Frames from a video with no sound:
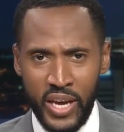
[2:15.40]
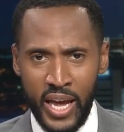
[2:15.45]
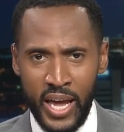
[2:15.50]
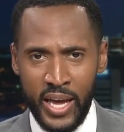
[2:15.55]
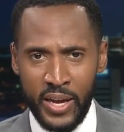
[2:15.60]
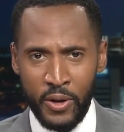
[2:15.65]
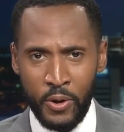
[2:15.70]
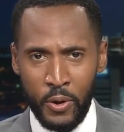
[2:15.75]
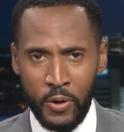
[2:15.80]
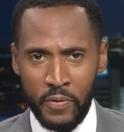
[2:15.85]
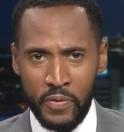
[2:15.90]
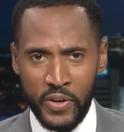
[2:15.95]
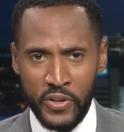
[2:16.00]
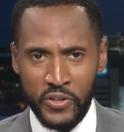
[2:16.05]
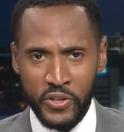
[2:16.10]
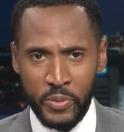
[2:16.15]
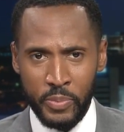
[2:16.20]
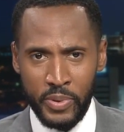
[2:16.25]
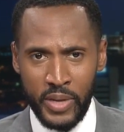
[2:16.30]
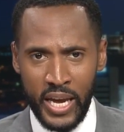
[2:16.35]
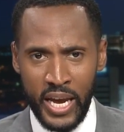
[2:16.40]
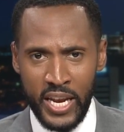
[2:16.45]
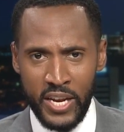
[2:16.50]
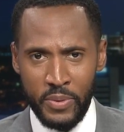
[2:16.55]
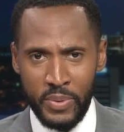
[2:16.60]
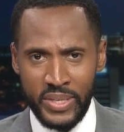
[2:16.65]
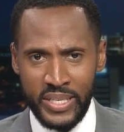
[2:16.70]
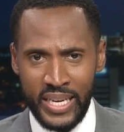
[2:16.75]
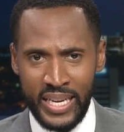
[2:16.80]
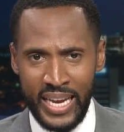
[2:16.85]
And Cole Fisher planned
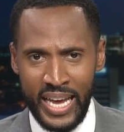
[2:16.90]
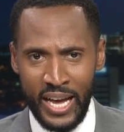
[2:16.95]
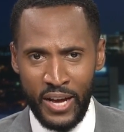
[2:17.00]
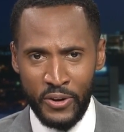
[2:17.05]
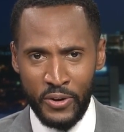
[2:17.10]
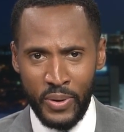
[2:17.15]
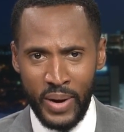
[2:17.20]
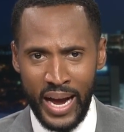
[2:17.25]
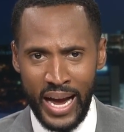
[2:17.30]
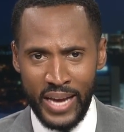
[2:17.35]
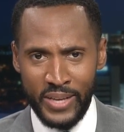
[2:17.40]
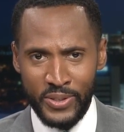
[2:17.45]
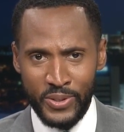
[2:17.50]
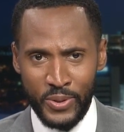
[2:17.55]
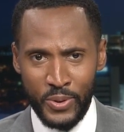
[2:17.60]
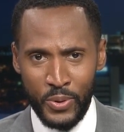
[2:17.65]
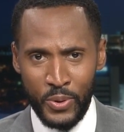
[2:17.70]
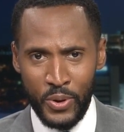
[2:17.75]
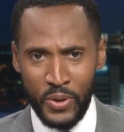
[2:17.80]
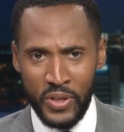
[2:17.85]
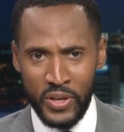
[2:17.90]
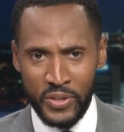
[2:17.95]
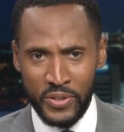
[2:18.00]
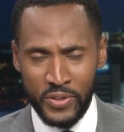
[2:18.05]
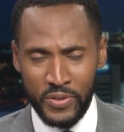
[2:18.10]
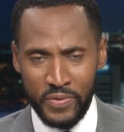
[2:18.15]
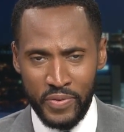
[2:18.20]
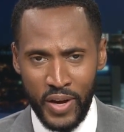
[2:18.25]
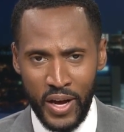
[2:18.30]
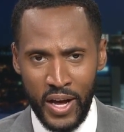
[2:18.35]
to attend Elder High School this
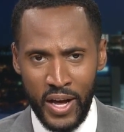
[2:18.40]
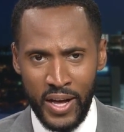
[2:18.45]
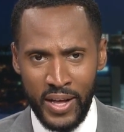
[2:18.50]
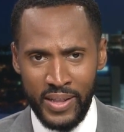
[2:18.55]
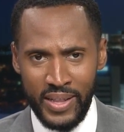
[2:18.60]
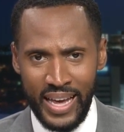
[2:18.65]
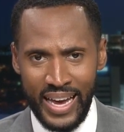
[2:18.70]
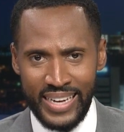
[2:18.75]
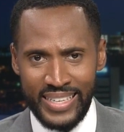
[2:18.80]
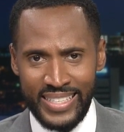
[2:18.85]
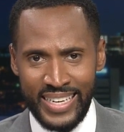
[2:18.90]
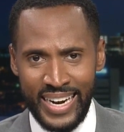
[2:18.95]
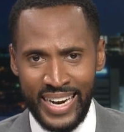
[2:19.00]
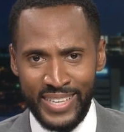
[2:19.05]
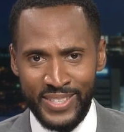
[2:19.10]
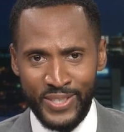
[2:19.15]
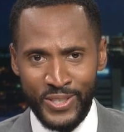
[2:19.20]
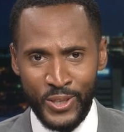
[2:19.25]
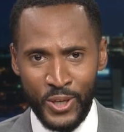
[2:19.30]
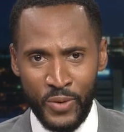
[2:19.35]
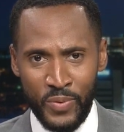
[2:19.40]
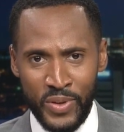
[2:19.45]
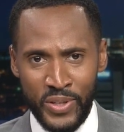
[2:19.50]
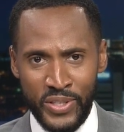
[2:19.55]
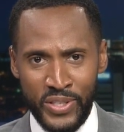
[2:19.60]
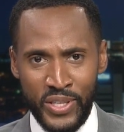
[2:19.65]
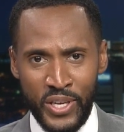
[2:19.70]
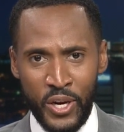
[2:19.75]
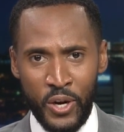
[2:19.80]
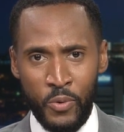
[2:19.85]
fall. At tonight's
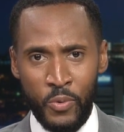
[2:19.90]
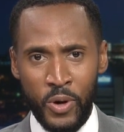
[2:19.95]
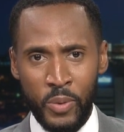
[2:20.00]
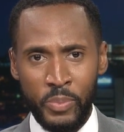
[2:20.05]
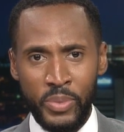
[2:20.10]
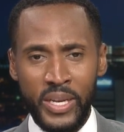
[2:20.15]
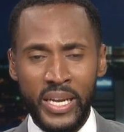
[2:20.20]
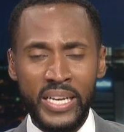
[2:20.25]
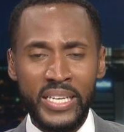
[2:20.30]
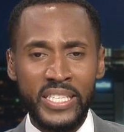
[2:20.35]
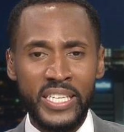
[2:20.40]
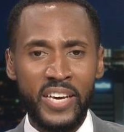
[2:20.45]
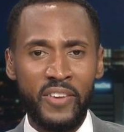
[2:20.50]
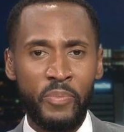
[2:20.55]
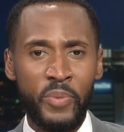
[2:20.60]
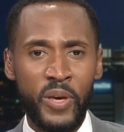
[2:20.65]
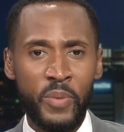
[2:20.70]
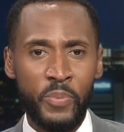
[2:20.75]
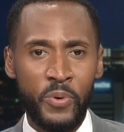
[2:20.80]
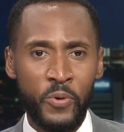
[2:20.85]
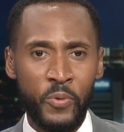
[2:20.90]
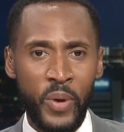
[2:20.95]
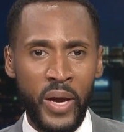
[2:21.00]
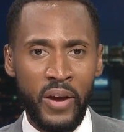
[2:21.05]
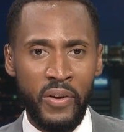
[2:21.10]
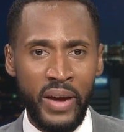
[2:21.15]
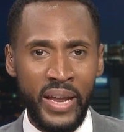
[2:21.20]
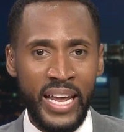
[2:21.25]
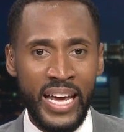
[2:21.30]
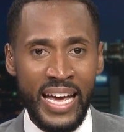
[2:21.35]
service, there were plenty of people
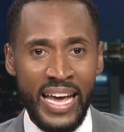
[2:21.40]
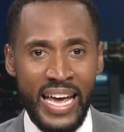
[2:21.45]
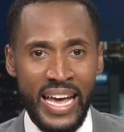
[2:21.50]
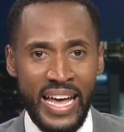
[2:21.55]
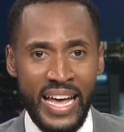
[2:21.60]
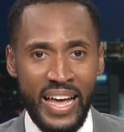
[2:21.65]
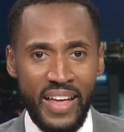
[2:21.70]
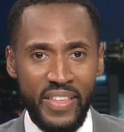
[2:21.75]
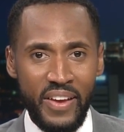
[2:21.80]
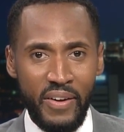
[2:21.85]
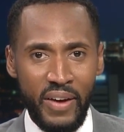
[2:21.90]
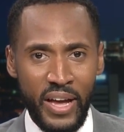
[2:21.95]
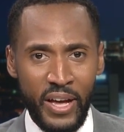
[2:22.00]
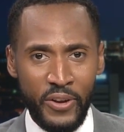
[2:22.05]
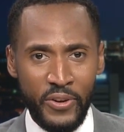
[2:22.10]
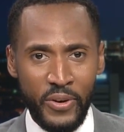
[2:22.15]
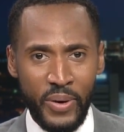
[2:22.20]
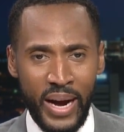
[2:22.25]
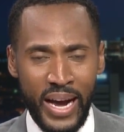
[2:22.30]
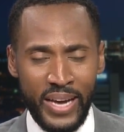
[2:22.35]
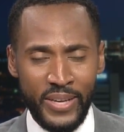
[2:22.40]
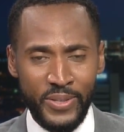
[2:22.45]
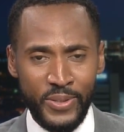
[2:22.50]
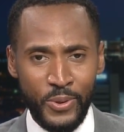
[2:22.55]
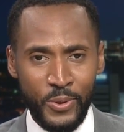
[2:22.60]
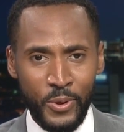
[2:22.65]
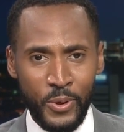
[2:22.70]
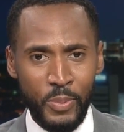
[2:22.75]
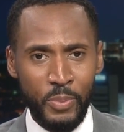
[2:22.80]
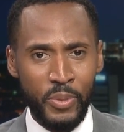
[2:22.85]
wearing their Elder High
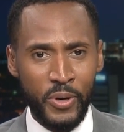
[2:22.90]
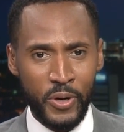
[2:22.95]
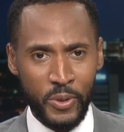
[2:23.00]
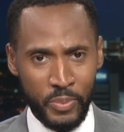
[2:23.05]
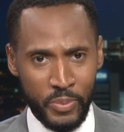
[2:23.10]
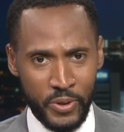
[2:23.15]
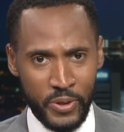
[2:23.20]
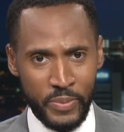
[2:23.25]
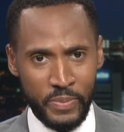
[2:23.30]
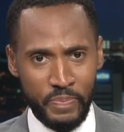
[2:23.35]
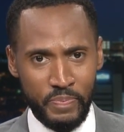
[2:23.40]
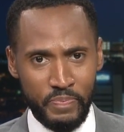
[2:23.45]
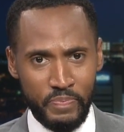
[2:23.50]
School purple.